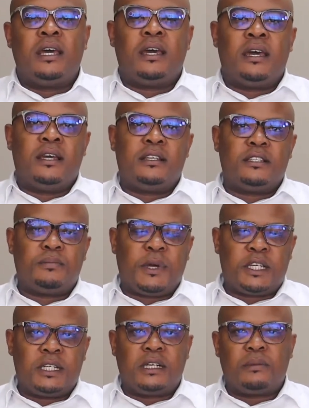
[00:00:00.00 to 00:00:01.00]

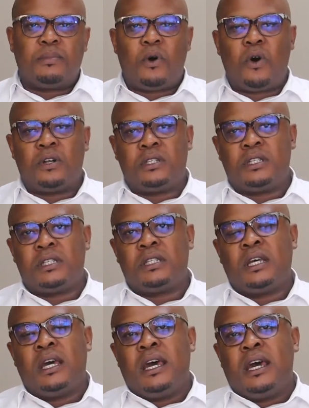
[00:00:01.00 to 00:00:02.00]
inspection
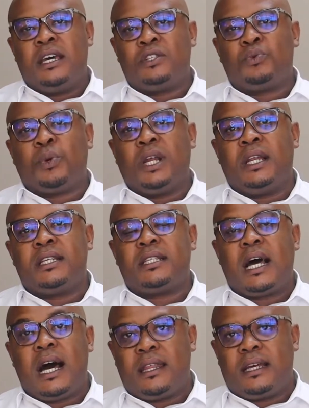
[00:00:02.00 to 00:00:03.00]
reports, as well
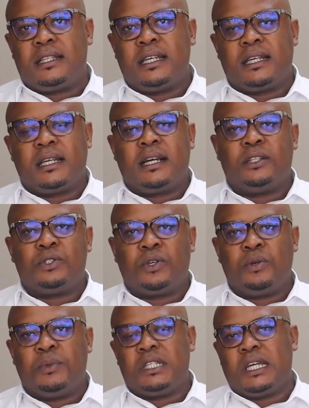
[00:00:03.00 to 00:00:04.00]
as other technical
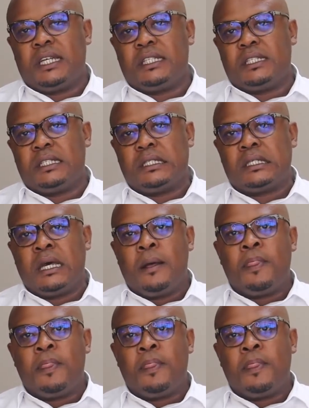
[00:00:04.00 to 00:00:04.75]
documentations.